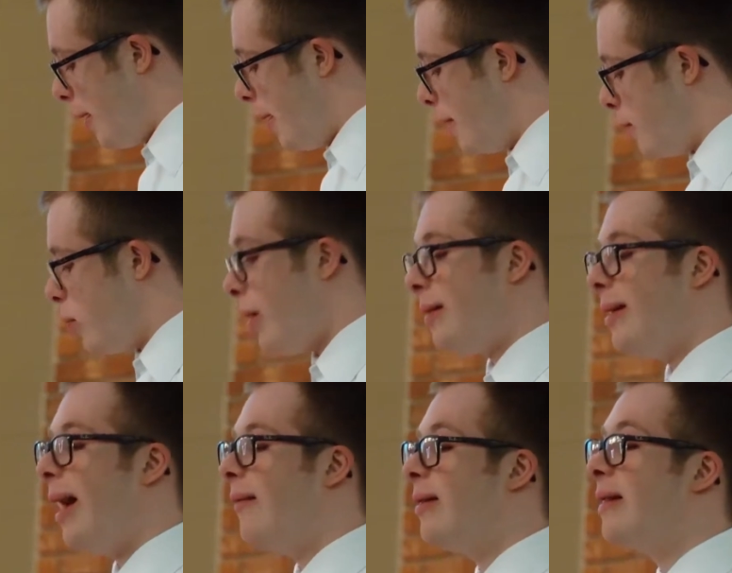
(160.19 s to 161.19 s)
is when
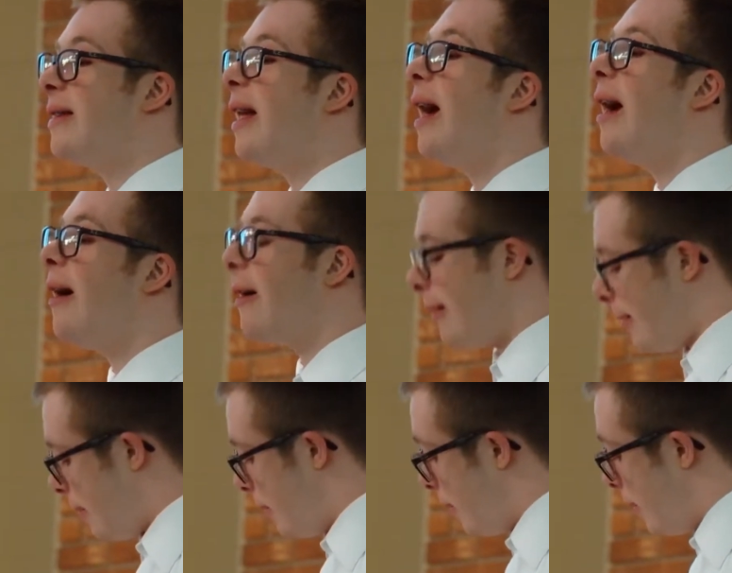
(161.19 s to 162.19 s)
every cell
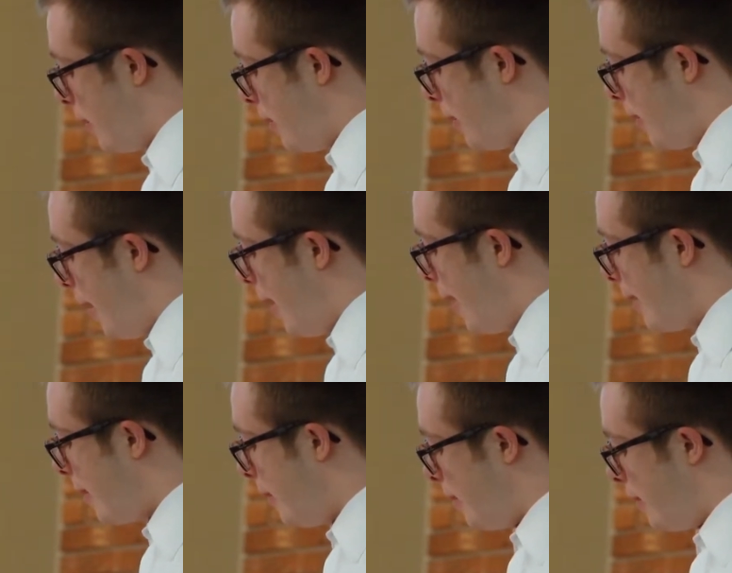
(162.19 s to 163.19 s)

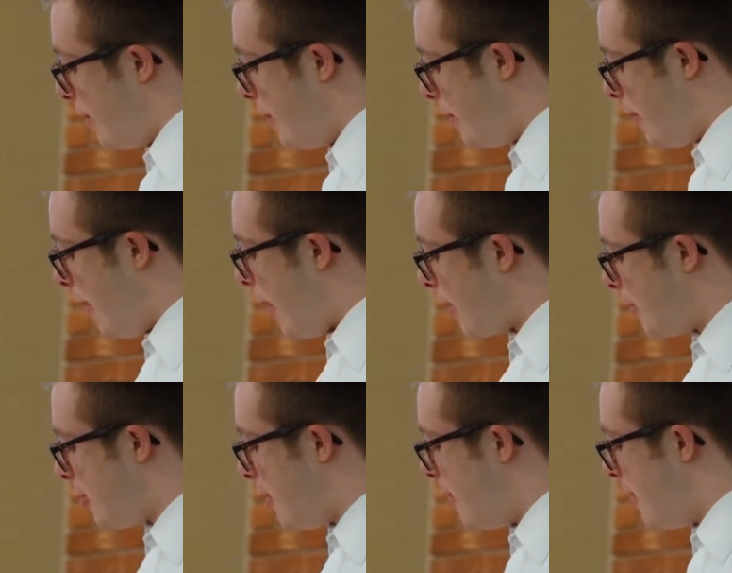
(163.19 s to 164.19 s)
has an
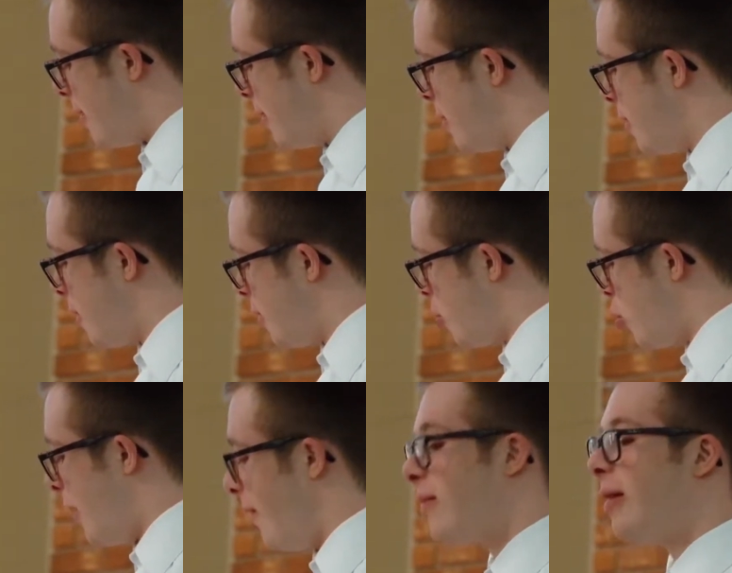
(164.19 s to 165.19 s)
extra
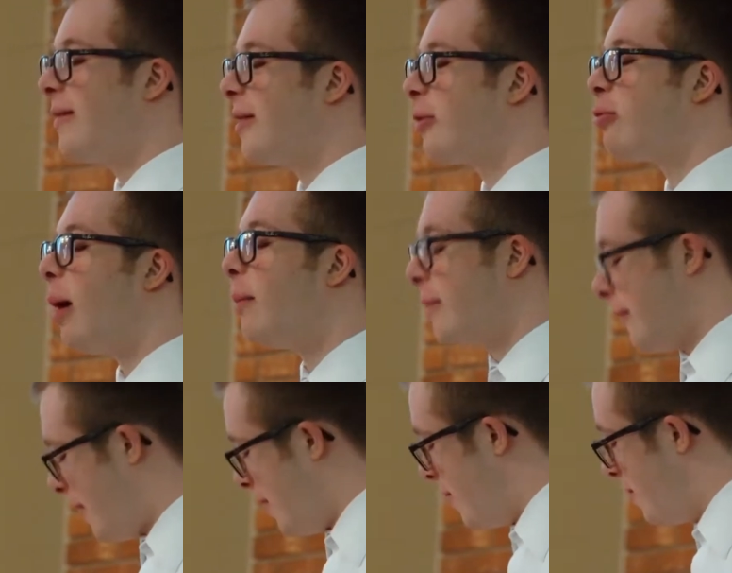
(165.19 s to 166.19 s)
21st
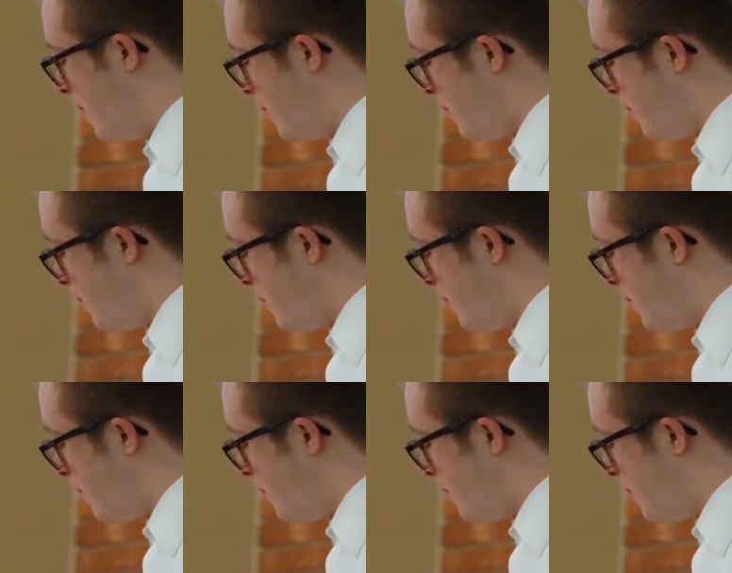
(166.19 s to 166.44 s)
chromosome.